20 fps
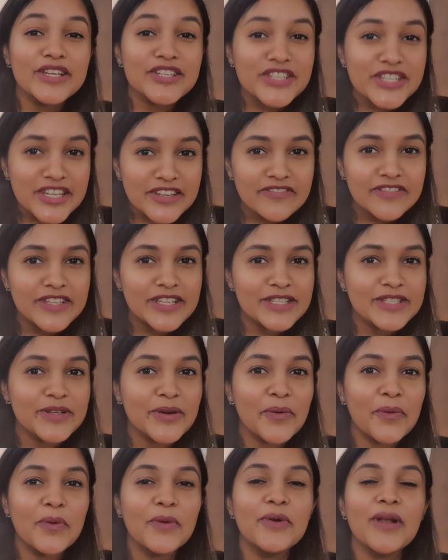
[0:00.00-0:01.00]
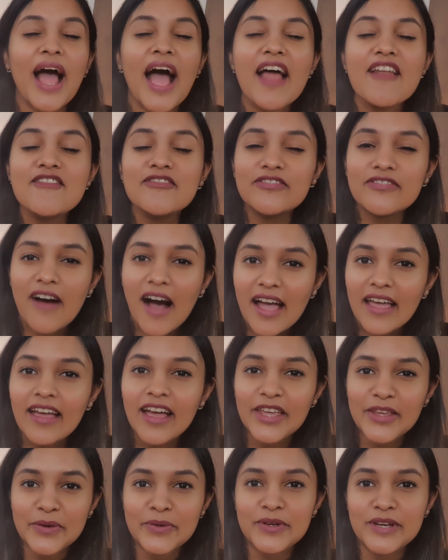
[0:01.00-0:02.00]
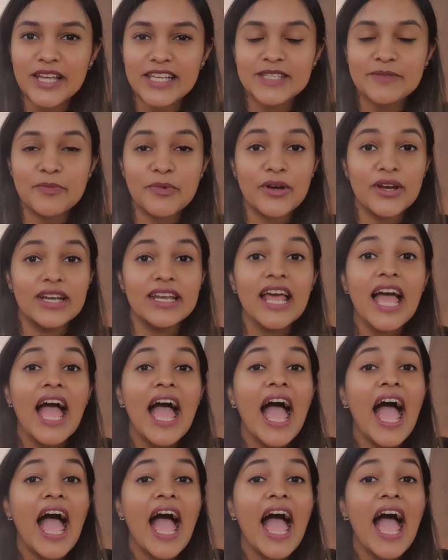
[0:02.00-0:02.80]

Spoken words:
achieve this goal and why are you desperate,